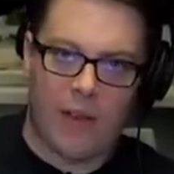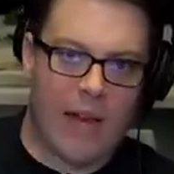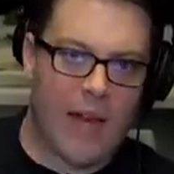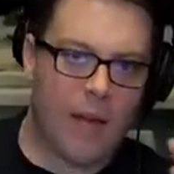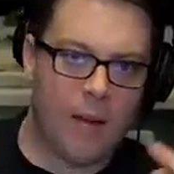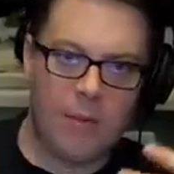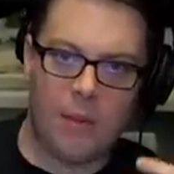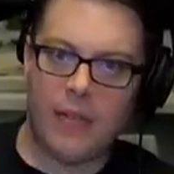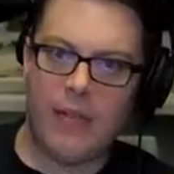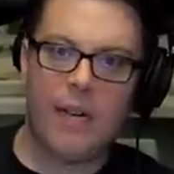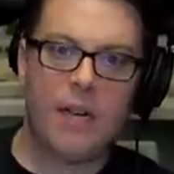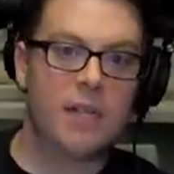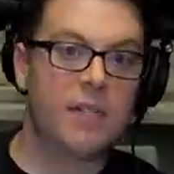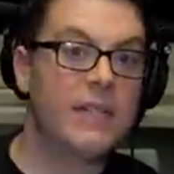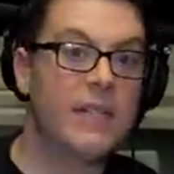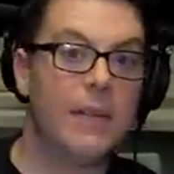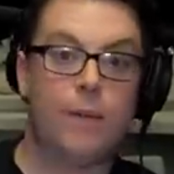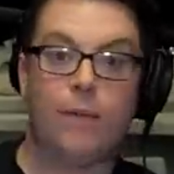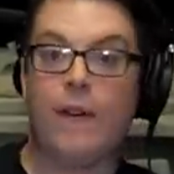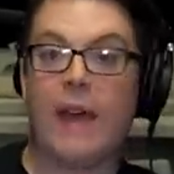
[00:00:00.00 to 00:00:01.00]
And I'm the leader of
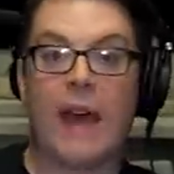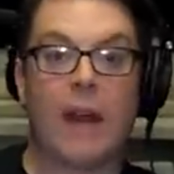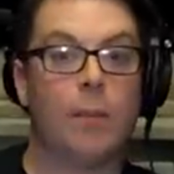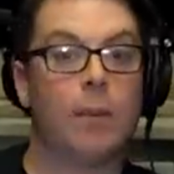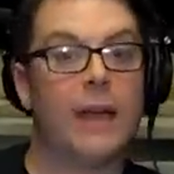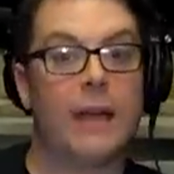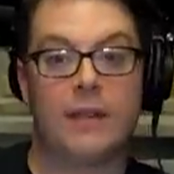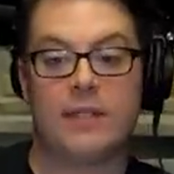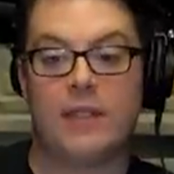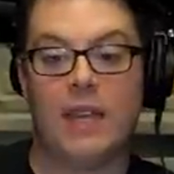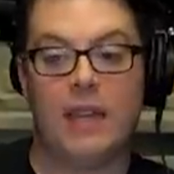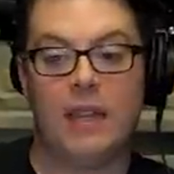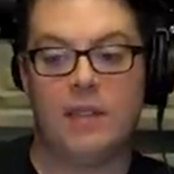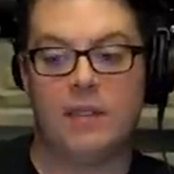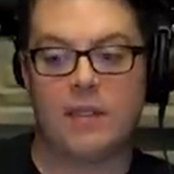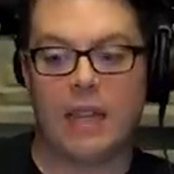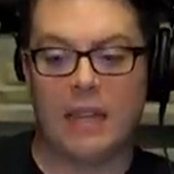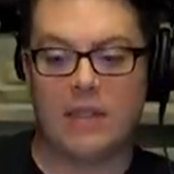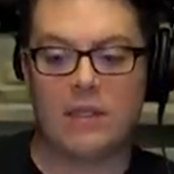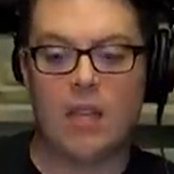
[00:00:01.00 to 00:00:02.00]
Team Fat, I'm allowed to say
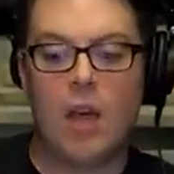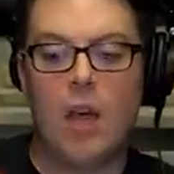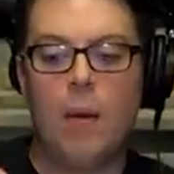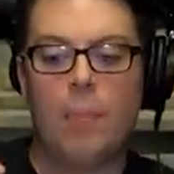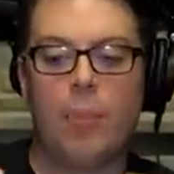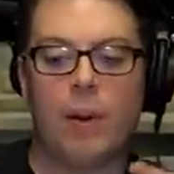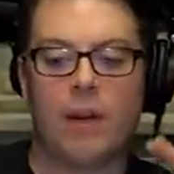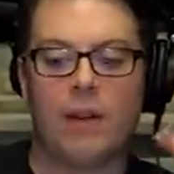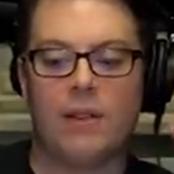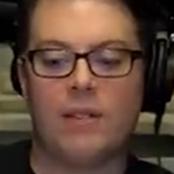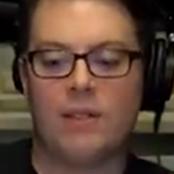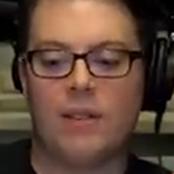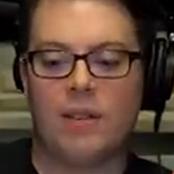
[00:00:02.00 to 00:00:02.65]
these things. But